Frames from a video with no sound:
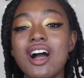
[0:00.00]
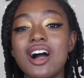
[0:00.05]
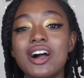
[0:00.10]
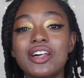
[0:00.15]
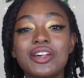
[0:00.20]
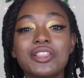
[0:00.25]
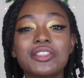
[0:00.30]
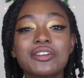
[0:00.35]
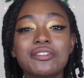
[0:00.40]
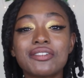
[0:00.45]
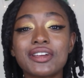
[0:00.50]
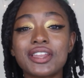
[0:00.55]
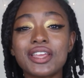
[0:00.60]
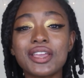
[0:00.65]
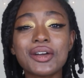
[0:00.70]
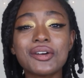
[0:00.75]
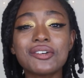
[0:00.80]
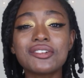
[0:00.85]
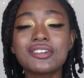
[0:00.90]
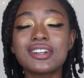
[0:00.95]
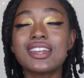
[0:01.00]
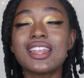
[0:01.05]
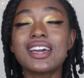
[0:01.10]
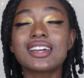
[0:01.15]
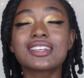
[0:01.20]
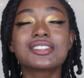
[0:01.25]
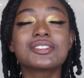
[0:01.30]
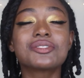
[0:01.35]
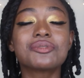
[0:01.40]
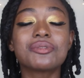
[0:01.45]
another video
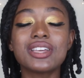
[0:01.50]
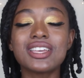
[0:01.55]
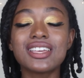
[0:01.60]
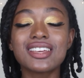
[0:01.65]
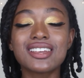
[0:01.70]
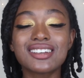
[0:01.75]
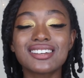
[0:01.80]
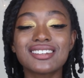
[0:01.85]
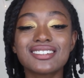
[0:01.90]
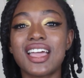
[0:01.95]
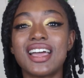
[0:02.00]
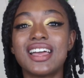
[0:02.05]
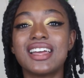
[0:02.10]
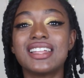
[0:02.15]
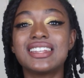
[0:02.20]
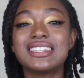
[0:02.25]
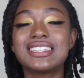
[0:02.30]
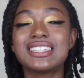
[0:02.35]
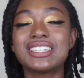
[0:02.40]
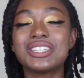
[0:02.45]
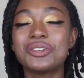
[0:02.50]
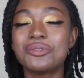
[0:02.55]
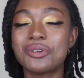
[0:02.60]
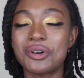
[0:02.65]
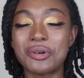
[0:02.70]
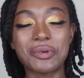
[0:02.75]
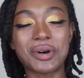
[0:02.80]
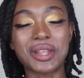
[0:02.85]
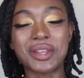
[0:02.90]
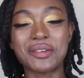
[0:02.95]
next week and you
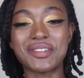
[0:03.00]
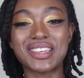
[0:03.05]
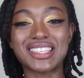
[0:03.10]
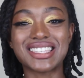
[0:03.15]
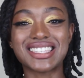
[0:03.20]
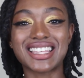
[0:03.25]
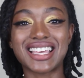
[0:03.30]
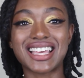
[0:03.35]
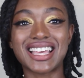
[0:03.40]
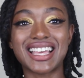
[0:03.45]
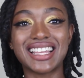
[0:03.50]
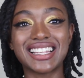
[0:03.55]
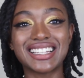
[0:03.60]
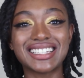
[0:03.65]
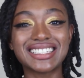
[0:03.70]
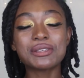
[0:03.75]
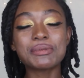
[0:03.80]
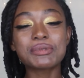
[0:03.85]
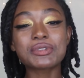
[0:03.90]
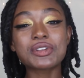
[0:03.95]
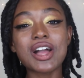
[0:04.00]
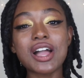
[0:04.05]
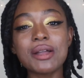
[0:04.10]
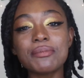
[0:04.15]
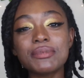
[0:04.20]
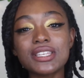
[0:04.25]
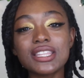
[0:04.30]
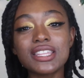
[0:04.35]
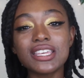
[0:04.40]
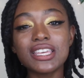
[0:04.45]
won't want to miss it.
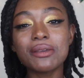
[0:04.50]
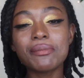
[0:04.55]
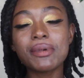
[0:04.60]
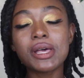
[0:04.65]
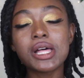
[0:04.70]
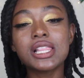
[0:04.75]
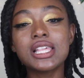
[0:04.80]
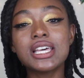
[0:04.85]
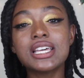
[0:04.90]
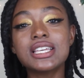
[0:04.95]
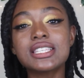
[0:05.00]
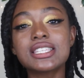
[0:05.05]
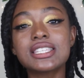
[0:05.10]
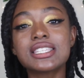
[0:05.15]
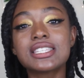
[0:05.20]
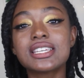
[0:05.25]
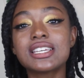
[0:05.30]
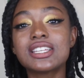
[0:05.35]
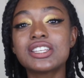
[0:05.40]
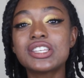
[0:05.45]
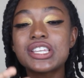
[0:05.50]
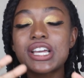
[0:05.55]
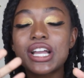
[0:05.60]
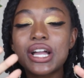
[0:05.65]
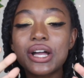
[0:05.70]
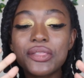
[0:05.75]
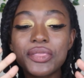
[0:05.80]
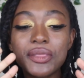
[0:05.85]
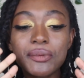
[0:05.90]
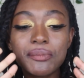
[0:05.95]
Subscribe to the email list, check
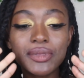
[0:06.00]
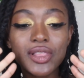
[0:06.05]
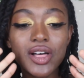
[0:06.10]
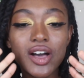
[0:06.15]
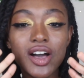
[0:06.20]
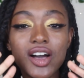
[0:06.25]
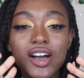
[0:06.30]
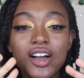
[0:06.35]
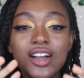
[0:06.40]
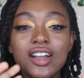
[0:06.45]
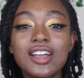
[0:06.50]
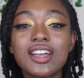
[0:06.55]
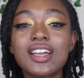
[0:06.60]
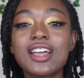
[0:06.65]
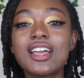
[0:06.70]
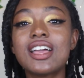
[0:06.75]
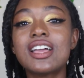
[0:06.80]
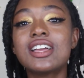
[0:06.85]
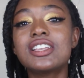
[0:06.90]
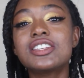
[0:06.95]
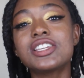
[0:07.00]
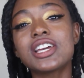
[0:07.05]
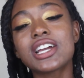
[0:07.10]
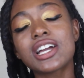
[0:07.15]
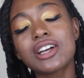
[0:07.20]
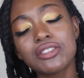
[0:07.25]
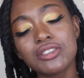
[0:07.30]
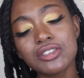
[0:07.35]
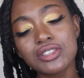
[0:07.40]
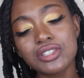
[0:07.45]
out the blog,
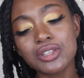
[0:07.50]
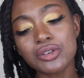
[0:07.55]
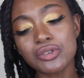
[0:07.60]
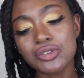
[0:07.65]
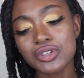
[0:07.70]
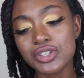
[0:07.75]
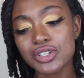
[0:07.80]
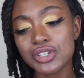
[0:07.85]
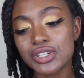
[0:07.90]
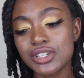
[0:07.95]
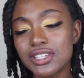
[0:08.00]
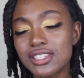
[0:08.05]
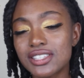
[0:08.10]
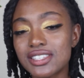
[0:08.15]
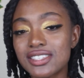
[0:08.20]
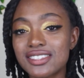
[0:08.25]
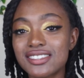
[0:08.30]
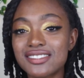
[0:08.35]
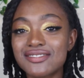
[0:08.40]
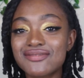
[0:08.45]
check out the socials.